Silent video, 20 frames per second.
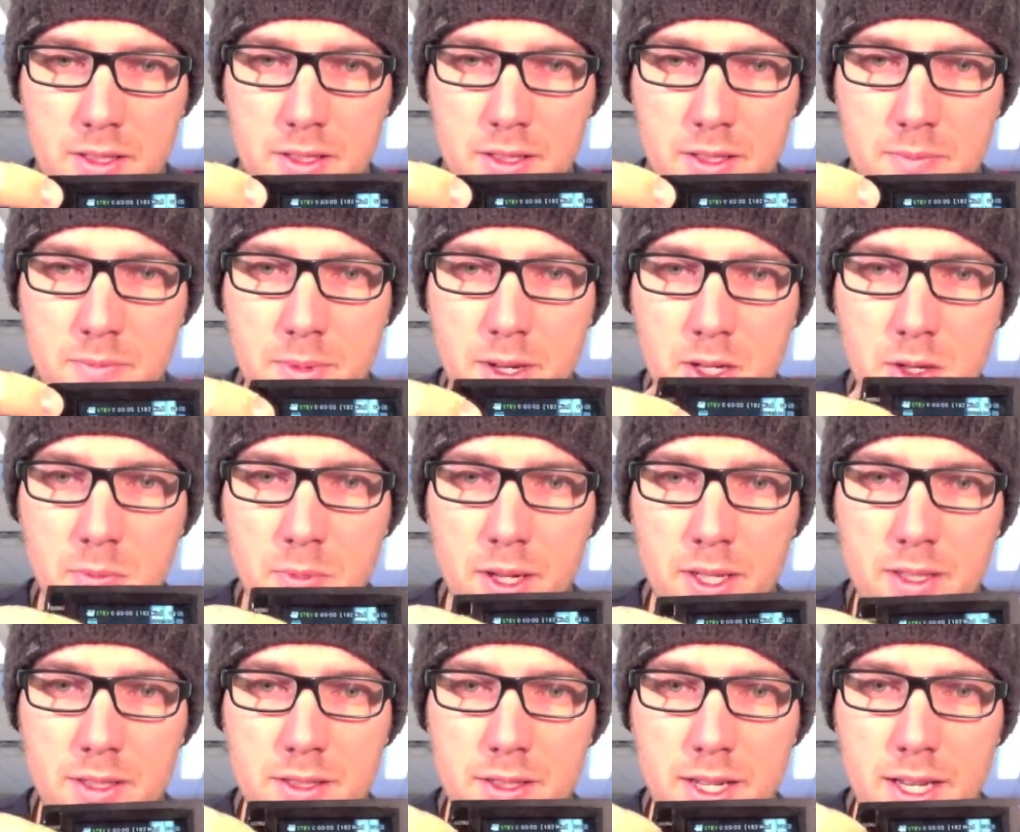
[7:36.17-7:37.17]
some menu
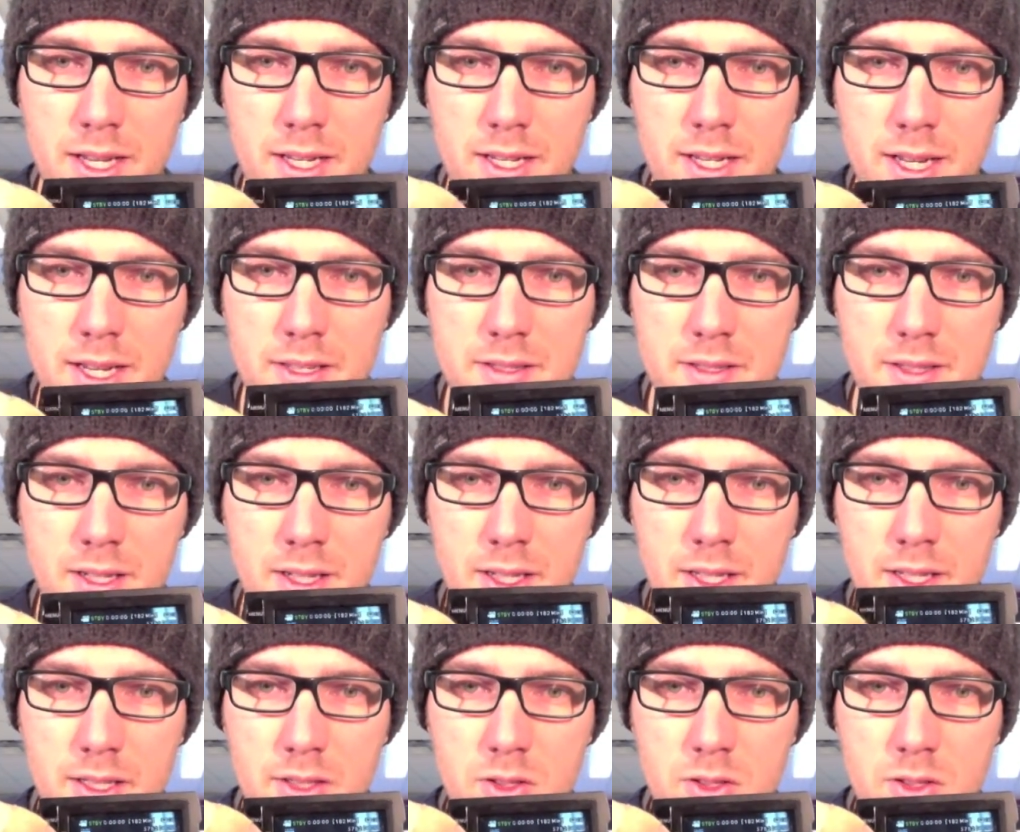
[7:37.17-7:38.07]
buttons, and it has a